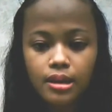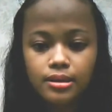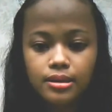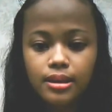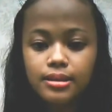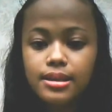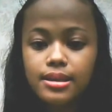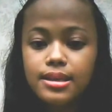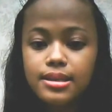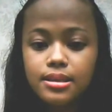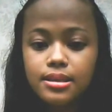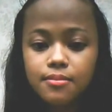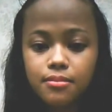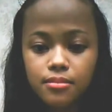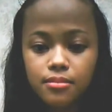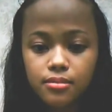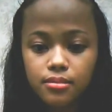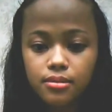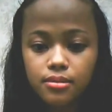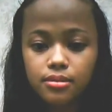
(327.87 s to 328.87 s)
The disk
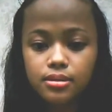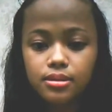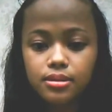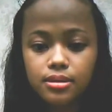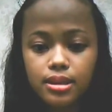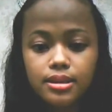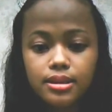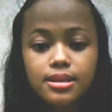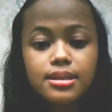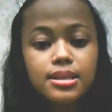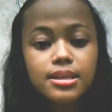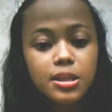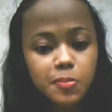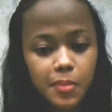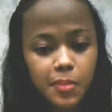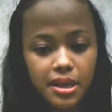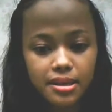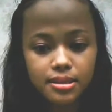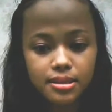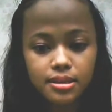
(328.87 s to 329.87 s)
The disk
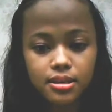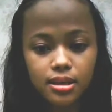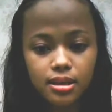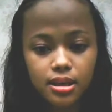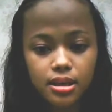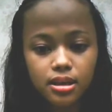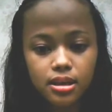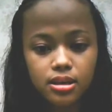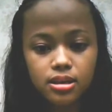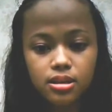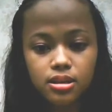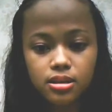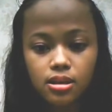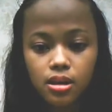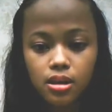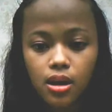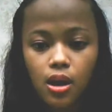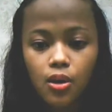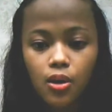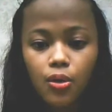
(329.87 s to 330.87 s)
space is
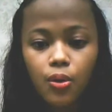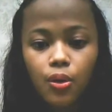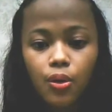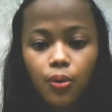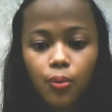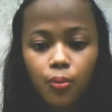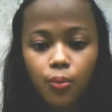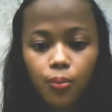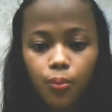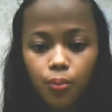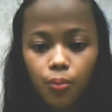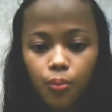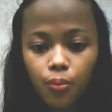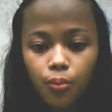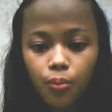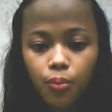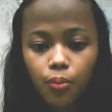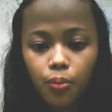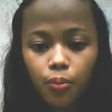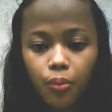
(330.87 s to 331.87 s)

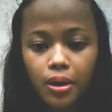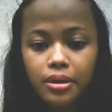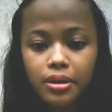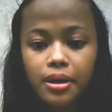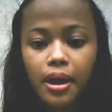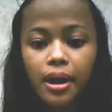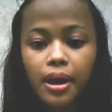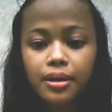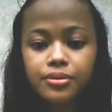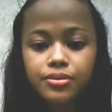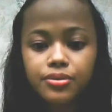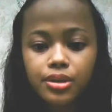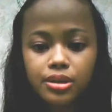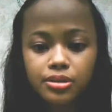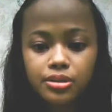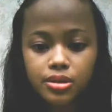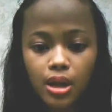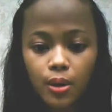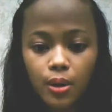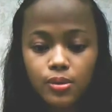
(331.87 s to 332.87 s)

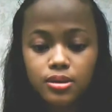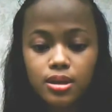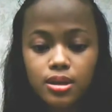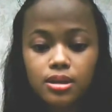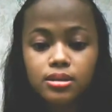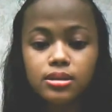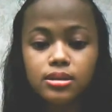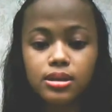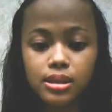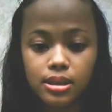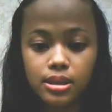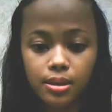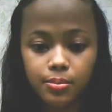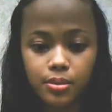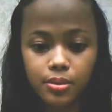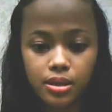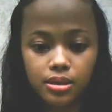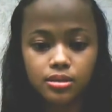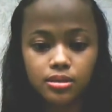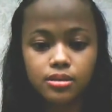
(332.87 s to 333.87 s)
100,000
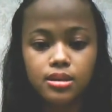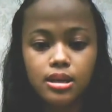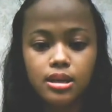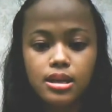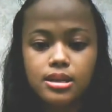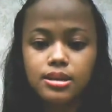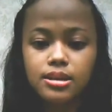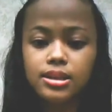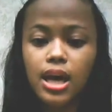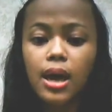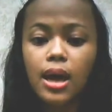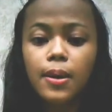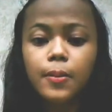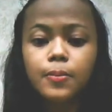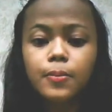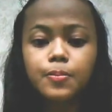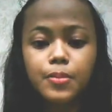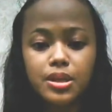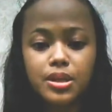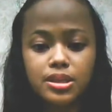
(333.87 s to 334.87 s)
gigabits.
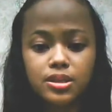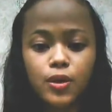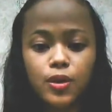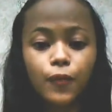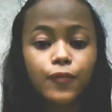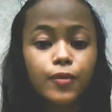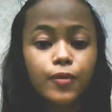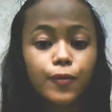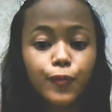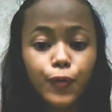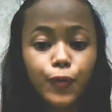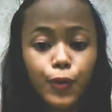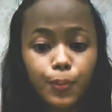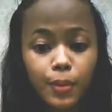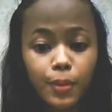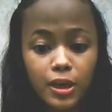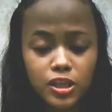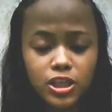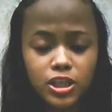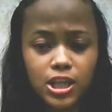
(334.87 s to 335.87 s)
Some piece of
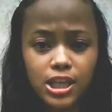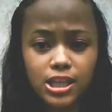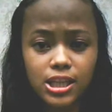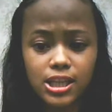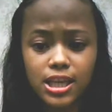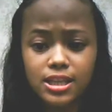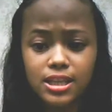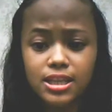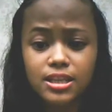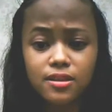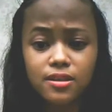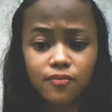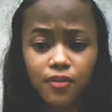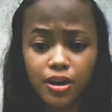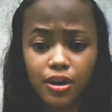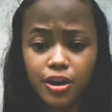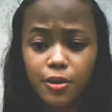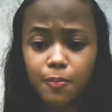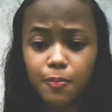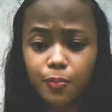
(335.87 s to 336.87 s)
information that is
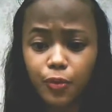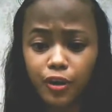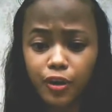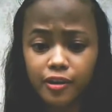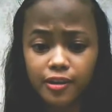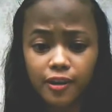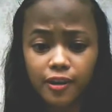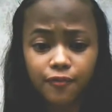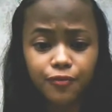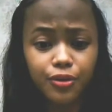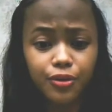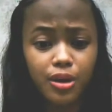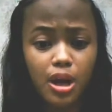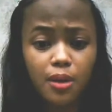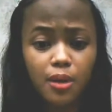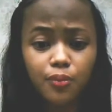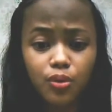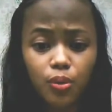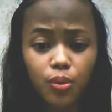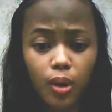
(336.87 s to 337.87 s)
very important for
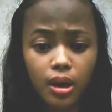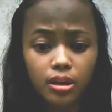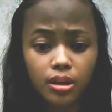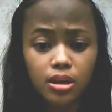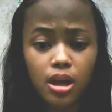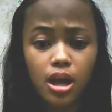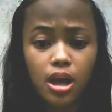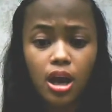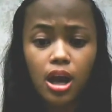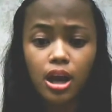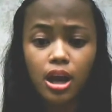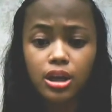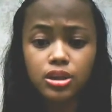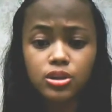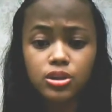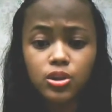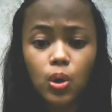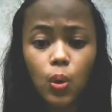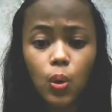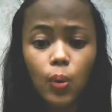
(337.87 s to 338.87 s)
everyone
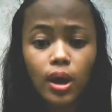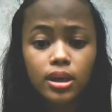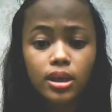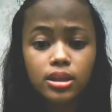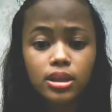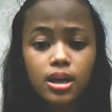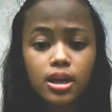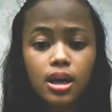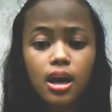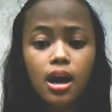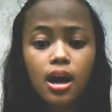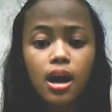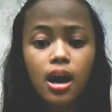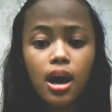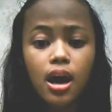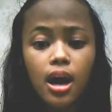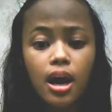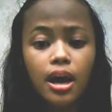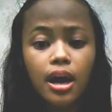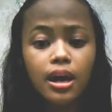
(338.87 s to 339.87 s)
and no one,
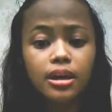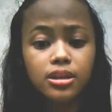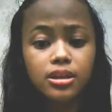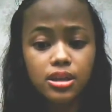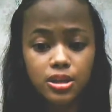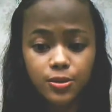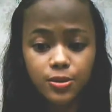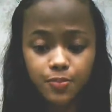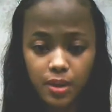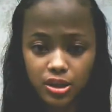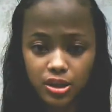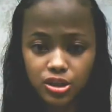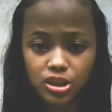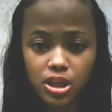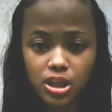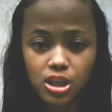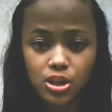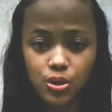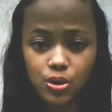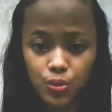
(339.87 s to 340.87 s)
and
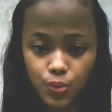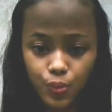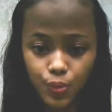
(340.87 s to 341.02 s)
especially